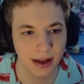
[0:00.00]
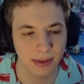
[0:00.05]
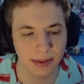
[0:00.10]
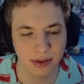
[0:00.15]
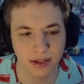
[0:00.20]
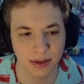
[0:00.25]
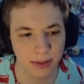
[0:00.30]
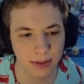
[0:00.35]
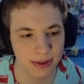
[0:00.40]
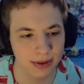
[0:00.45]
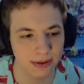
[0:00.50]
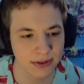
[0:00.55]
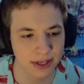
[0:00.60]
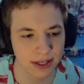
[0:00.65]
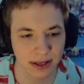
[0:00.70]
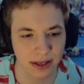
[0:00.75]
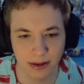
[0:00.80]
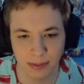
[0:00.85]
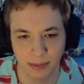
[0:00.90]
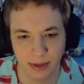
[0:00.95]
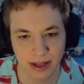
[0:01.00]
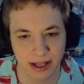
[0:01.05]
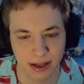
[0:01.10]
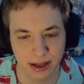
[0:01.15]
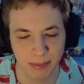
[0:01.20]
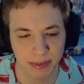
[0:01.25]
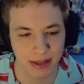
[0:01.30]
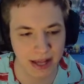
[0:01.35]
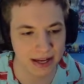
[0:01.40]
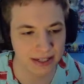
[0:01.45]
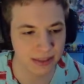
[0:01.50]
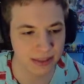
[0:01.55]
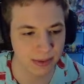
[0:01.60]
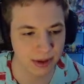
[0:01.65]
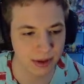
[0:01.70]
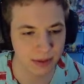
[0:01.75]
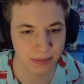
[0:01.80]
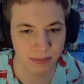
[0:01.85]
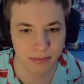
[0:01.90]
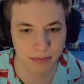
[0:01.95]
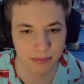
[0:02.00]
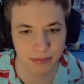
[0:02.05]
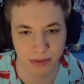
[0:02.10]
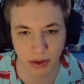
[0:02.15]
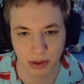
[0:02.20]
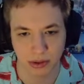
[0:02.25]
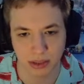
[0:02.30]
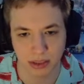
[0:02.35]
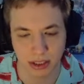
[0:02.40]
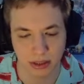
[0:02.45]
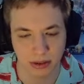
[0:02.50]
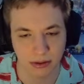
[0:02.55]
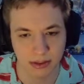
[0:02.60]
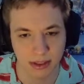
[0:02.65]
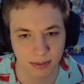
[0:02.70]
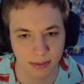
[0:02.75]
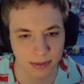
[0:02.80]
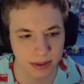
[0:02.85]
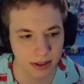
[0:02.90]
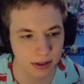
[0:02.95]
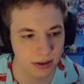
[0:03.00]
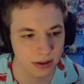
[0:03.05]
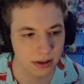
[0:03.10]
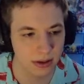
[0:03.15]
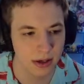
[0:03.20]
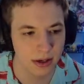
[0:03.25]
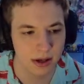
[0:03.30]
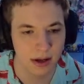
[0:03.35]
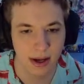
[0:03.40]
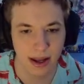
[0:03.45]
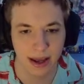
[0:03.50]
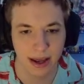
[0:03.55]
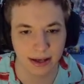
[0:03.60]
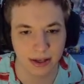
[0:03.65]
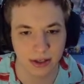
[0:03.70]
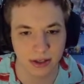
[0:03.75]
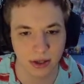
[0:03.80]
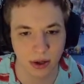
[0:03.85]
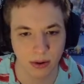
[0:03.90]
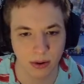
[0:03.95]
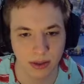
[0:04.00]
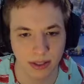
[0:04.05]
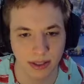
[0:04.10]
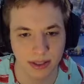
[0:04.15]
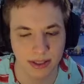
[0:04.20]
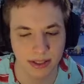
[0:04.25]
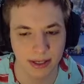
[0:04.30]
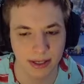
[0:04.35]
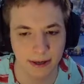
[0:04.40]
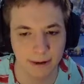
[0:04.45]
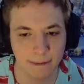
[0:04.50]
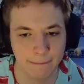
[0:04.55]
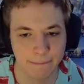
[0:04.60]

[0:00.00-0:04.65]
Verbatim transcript: I'm assuming there's like maybe like a blacksmith person or something. I could totally see.